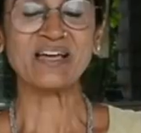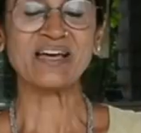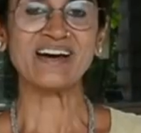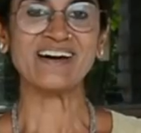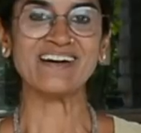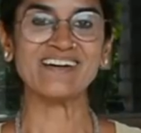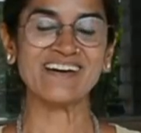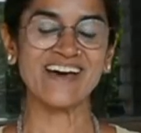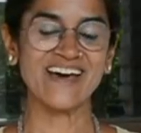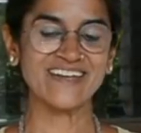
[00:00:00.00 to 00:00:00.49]

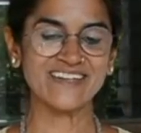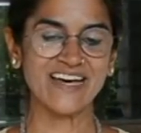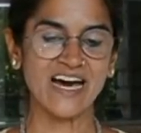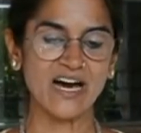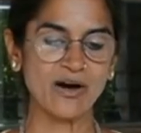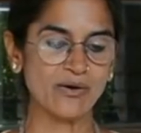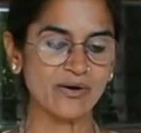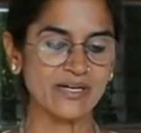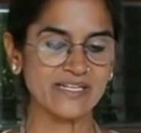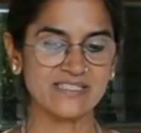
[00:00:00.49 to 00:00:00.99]
And
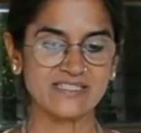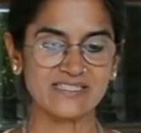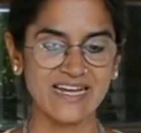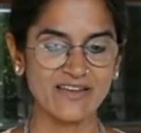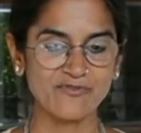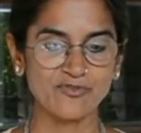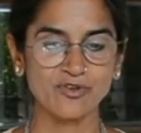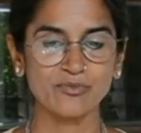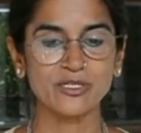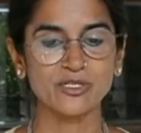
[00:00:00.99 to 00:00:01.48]
now it's
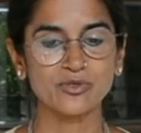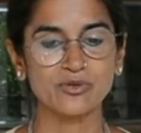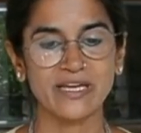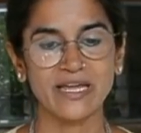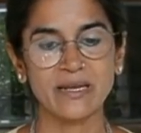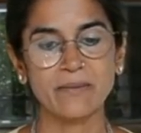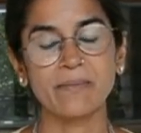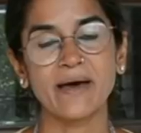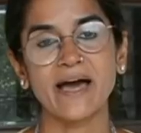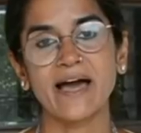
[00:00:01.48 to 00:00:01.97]
time for me to
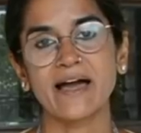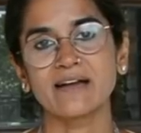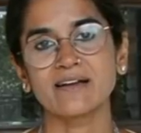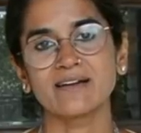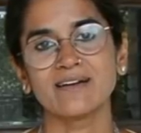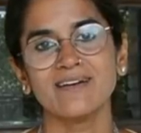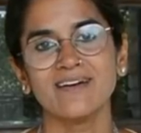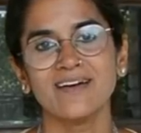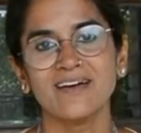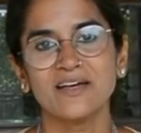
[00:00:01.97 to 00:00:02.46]
get back
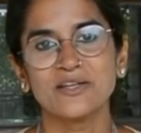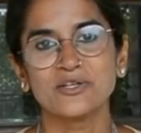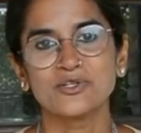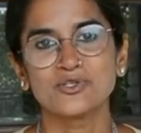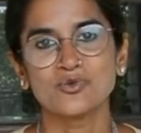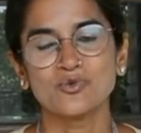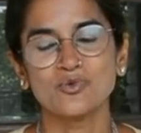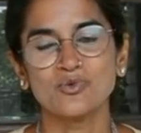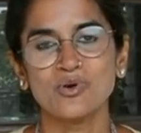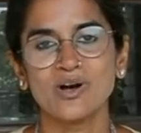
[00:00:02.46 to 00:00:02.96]

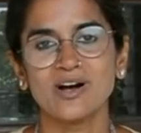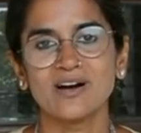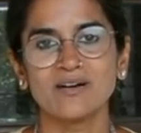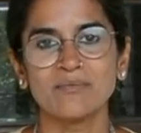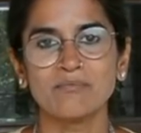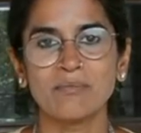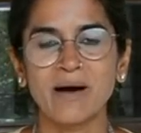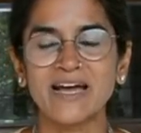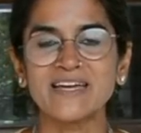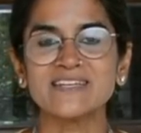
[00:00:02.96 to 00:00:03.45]
to
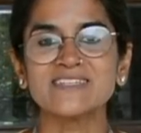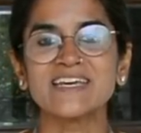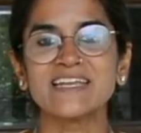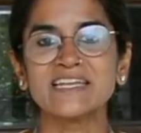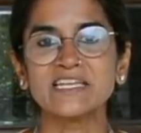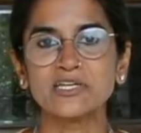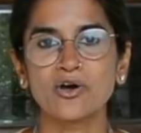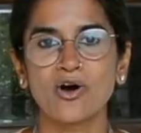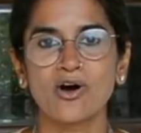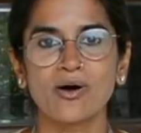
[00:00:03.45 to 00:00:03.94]
my
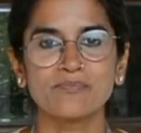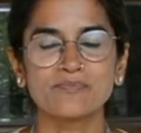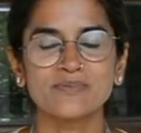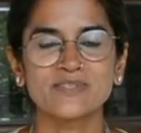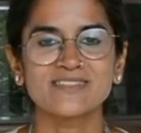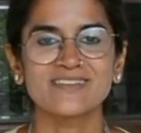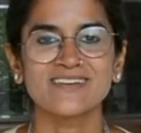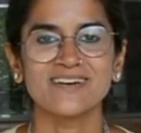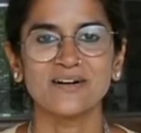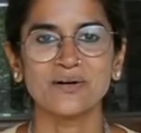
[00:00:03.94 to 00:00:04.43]
daily
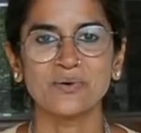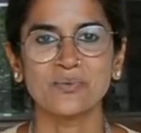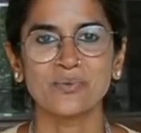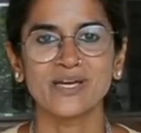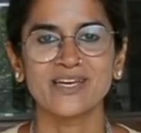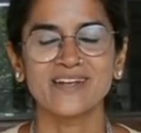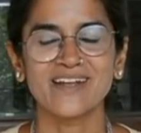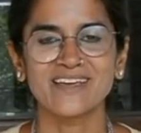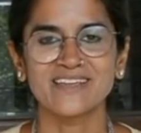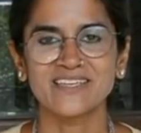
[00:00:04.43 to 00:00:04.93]
ops,
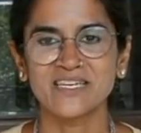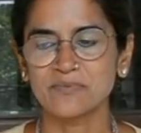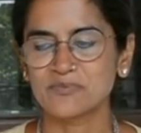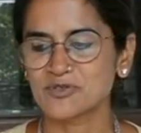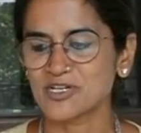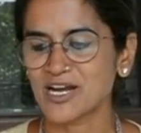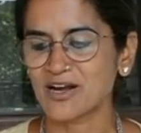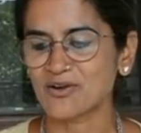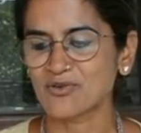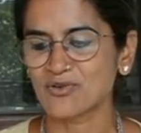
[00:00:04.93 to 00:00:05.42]
where I keep
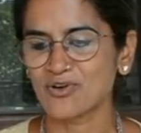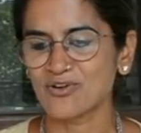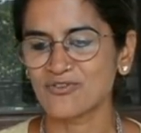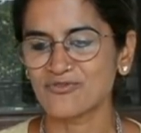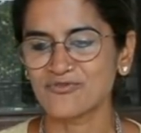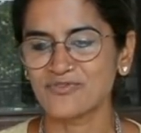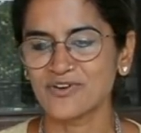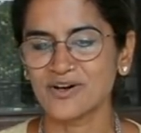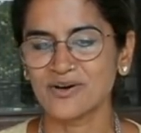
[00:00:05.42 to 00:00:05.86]
track of,